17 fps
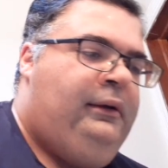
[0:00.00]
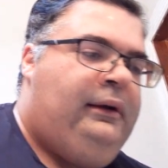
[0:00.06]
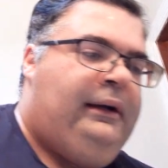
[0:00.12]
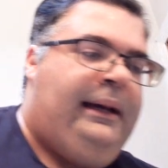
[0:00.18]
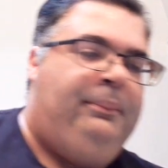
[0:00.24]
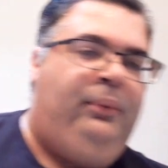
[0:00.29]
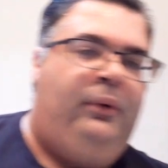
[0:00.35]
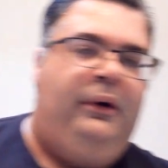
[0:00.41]

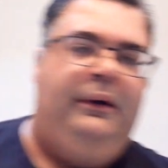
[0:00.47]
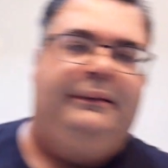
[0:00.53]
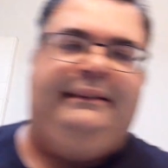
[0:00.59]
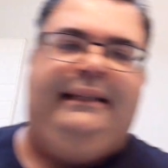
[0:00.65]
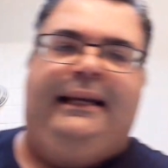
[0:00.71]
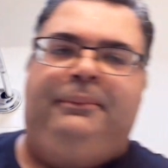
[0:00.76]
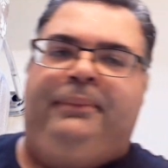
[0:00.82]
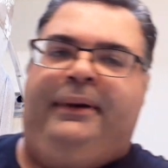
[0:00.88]
I bought a
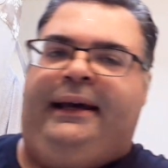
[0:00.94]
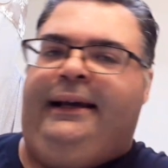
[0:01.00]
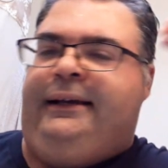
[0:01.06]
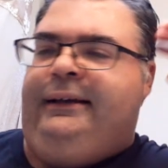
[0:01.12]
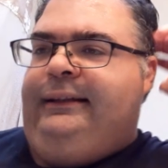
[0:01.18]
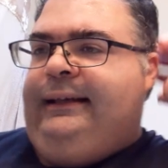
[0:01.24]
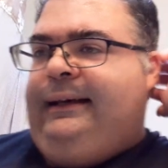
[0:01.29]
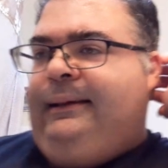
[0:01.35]
10 pack
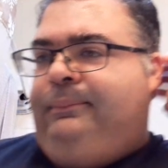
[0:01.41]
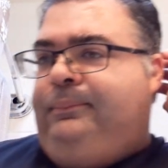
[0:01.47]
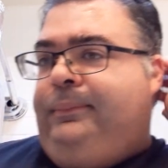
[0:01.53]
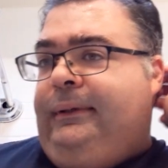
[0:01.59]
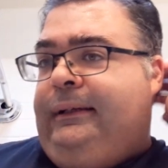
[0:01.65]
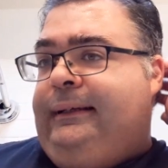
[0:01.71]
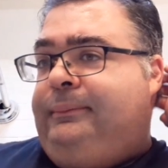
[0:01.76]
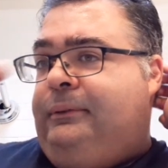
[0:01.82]
of that.
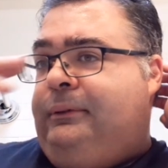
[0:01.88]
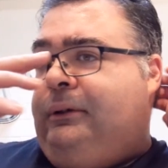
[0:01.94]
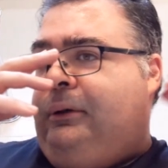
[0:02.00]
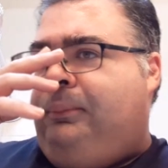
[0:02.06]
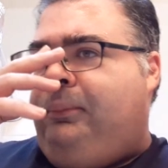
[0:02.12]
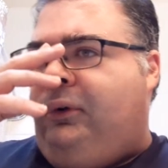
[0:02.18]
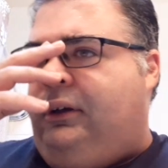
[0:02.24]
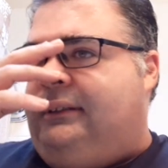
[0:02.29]
I
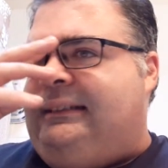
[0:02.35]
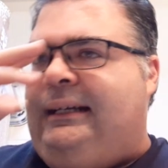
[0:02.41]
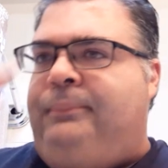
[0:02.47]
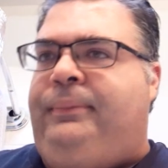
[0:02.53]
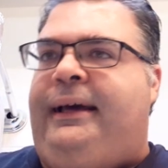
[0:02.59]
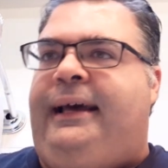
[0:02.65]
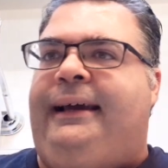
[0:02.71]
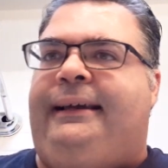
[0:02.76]
bought a
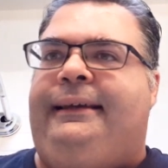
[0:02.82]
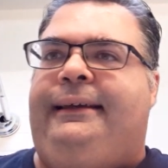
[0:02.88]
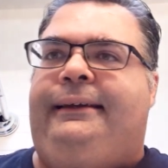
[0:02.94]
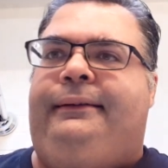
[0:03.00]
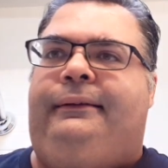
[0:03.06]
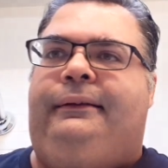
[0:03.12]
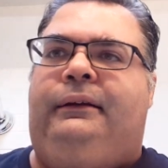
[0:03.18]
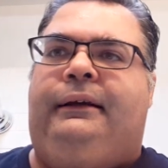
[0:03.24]
10
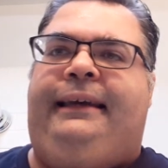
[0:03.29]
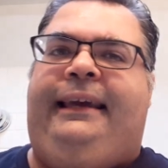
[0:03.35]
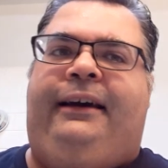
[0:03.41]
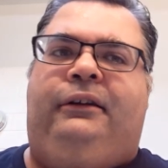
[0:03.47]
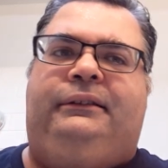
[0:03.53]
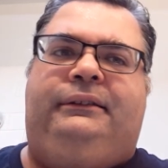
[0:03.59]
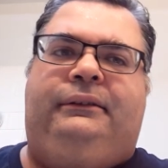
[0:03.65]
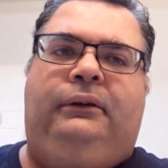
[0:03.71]
packet
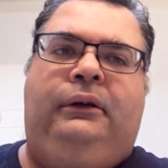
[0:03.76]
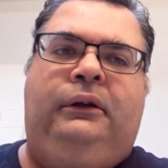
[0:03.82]
account.